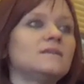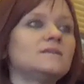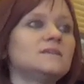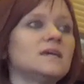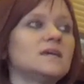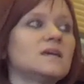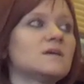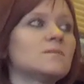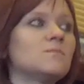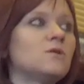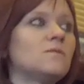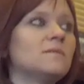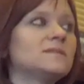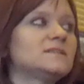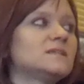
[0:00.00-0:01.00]
And then taking a
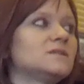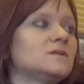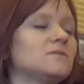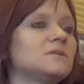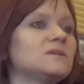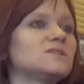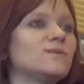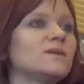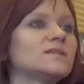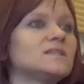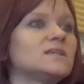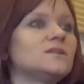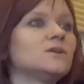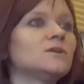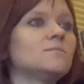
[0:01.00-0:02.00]
moment to notice
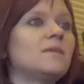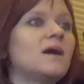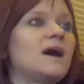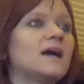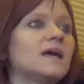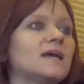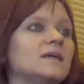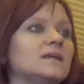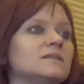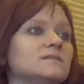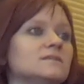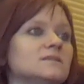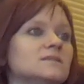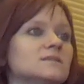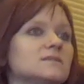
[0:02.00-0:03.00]
what's in your
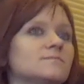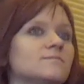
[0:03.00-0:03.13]
mind.